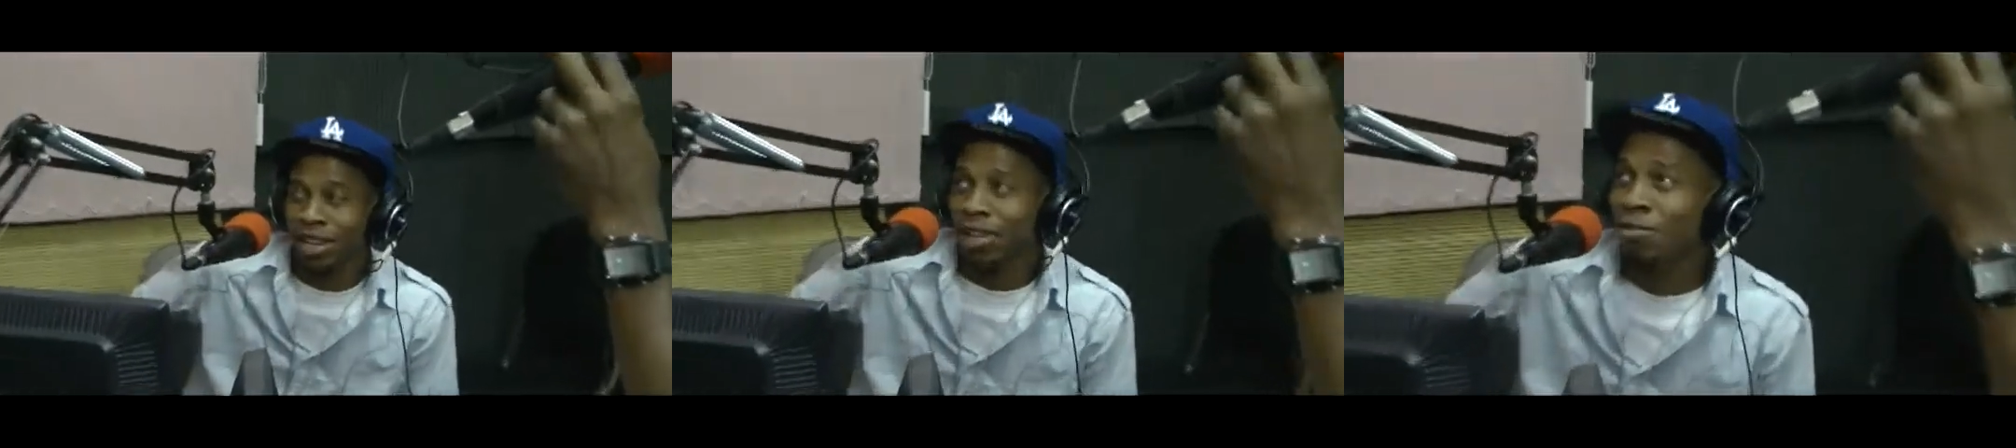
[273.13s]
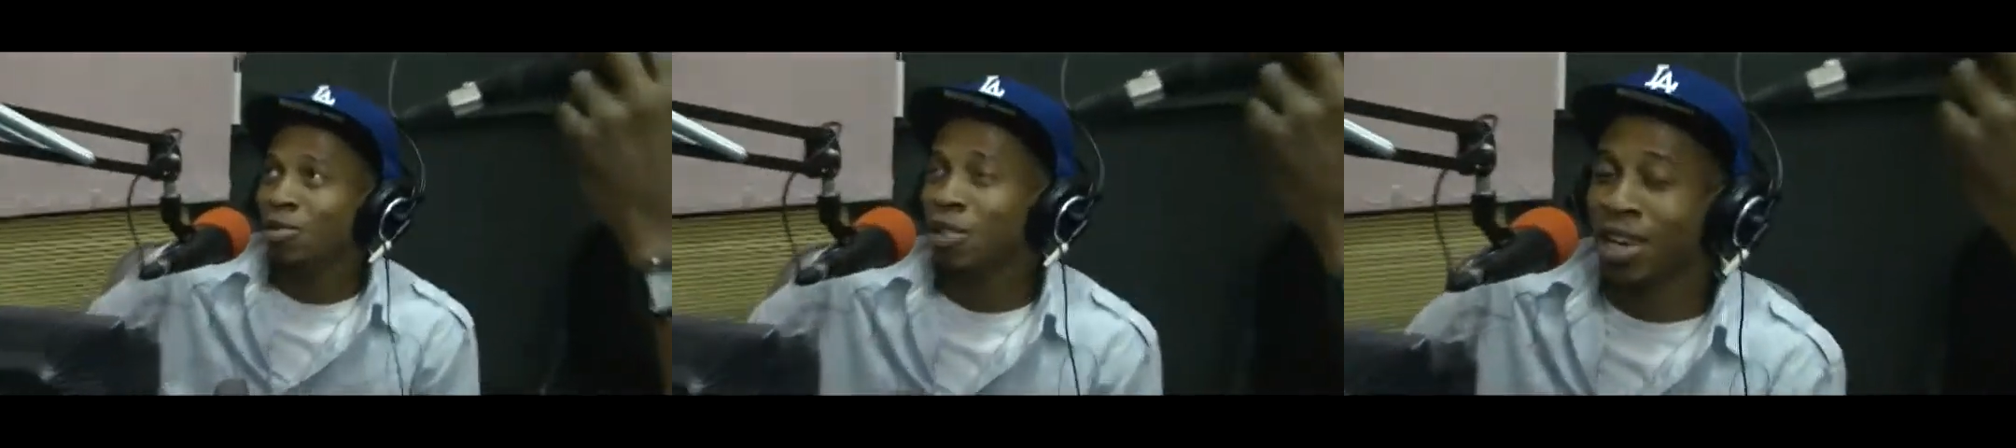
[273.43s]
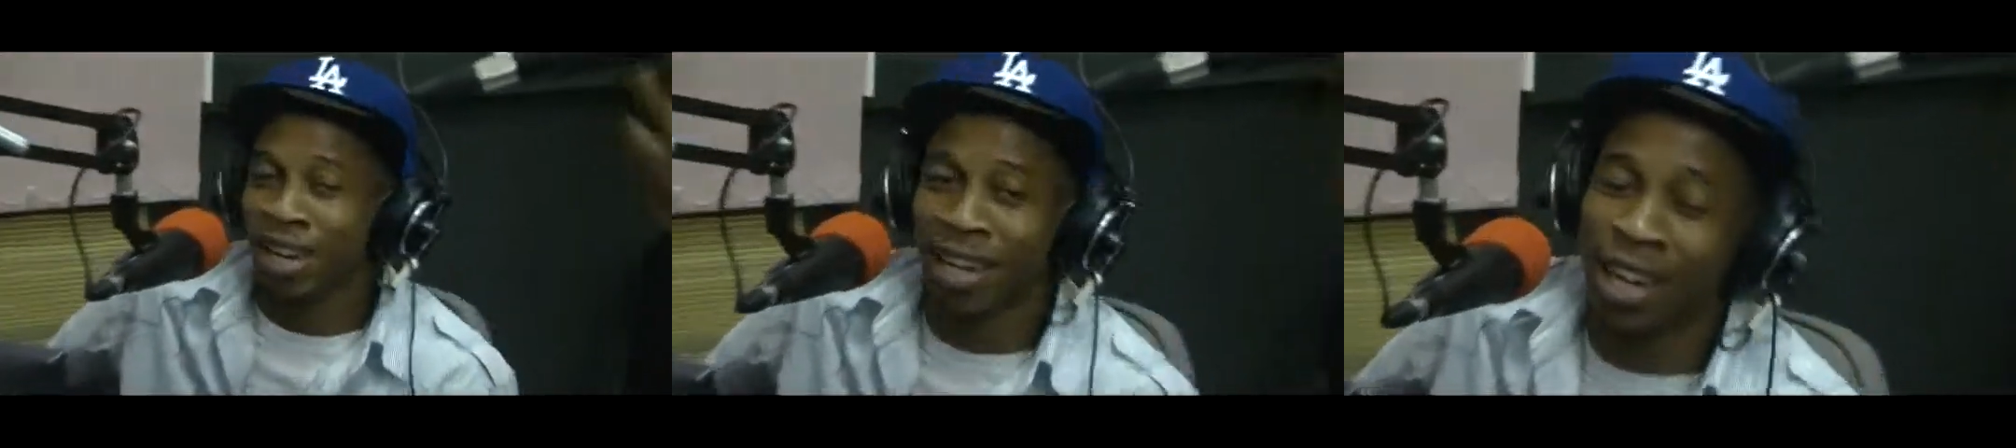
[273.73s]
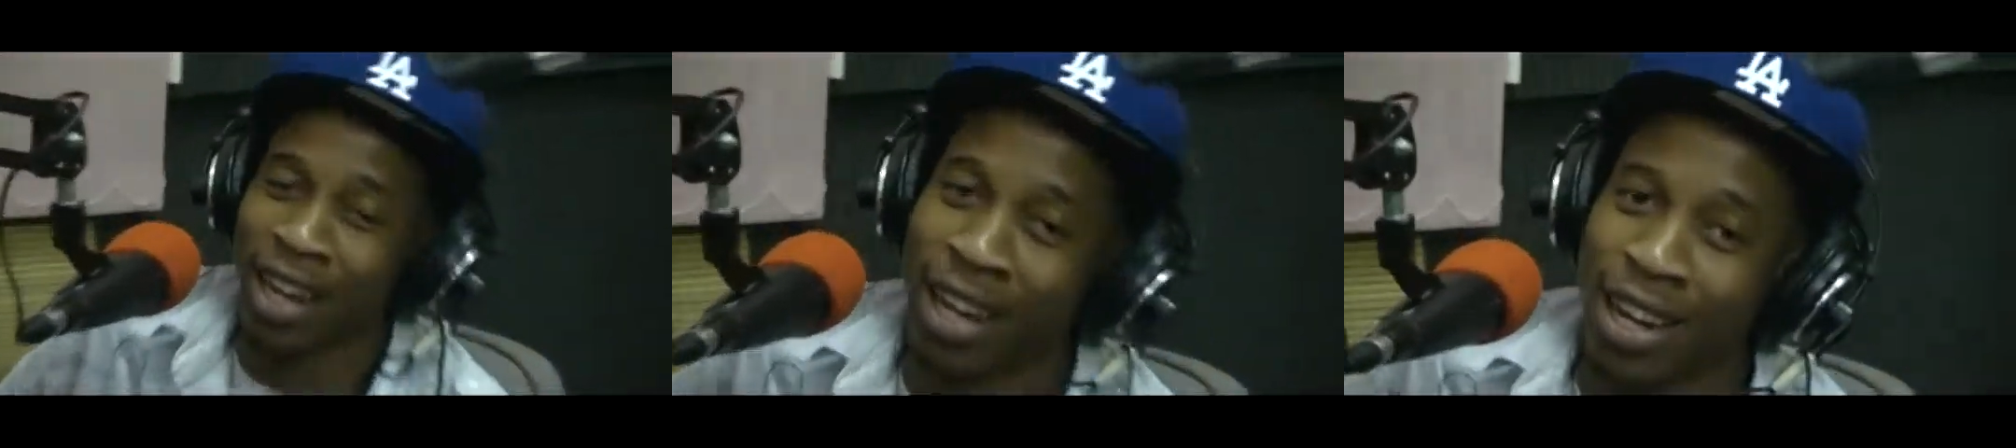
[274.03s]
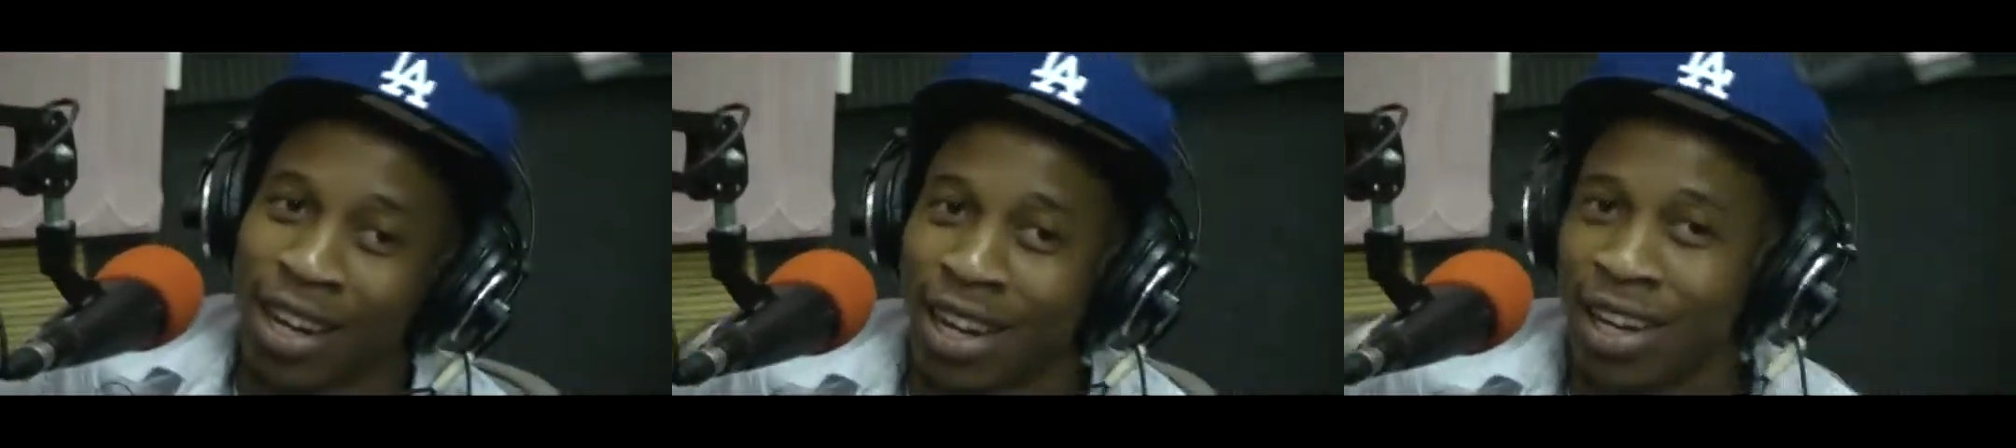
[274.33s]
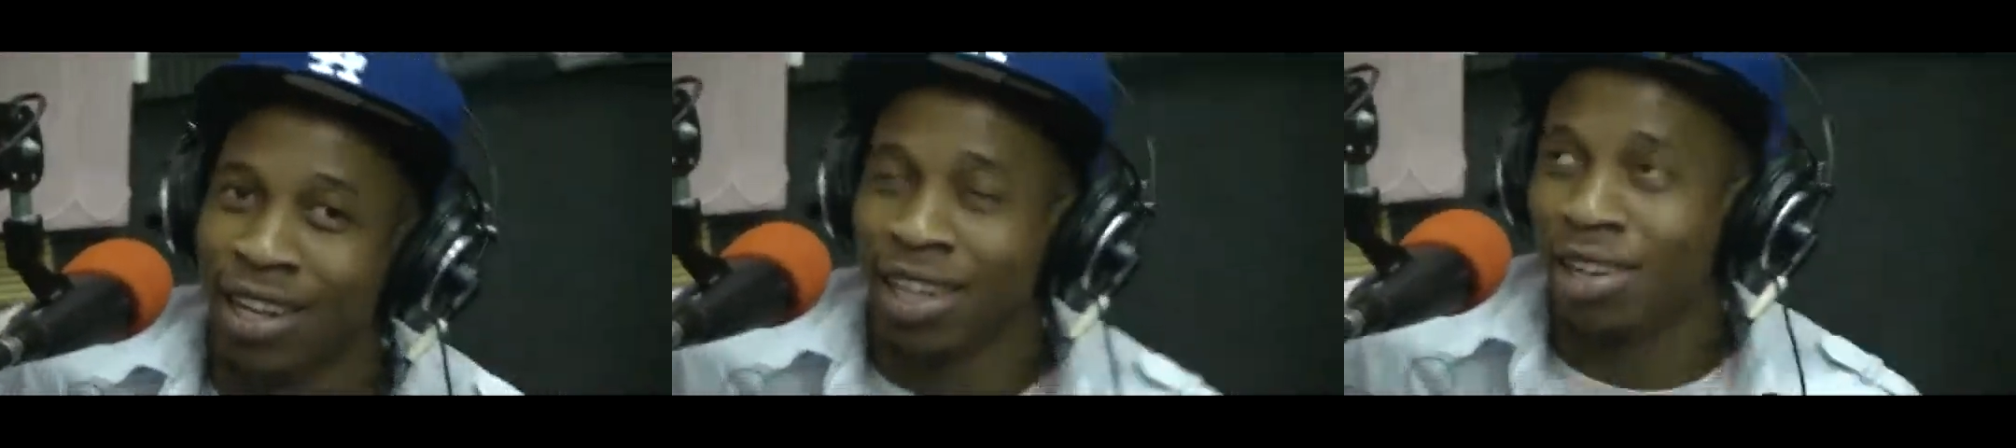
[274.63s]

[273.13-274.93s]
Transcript: musically, I, I call it,